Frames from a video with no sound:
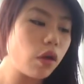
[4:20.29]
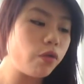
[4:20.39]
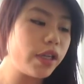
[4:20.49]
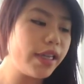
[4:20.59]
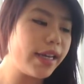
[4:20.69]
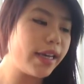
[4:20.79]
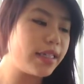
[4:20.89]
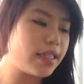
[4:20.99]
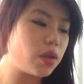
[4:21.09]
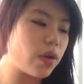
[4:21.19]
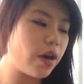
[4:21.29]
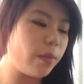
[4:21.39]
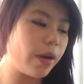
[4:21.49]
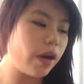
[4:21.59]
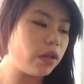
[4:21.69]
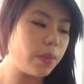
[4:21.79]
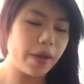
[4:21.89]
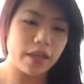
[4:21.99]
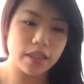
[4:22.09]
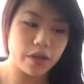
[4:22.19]
really nice as well, but I only
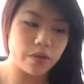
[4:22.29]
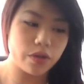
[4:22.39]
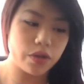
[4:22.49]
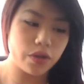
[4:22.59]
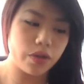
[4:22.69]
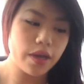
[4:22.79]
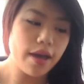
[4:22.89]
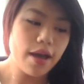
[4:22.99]
picked out 2.